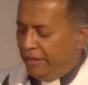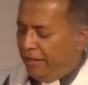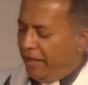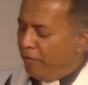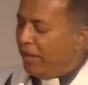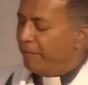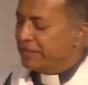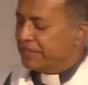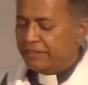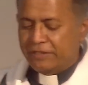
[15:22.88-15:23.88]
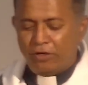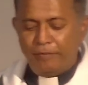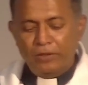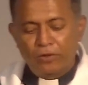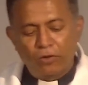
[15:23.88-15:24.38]
And what happens next is
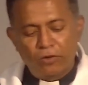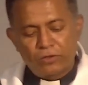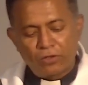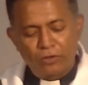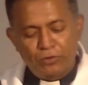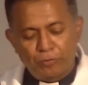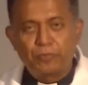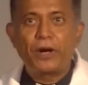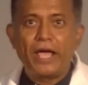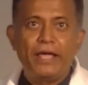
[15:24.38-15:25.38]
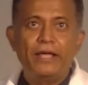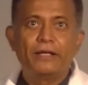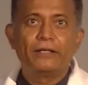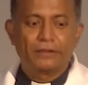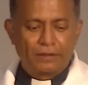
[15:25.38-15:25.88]
Solomon goes on to pray
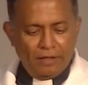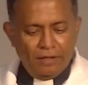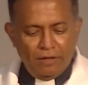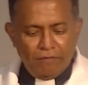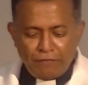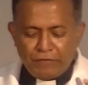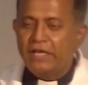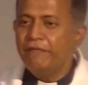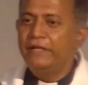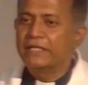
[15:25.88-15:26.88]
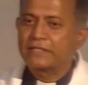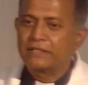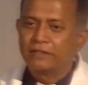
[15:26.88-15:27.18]
for forgiveness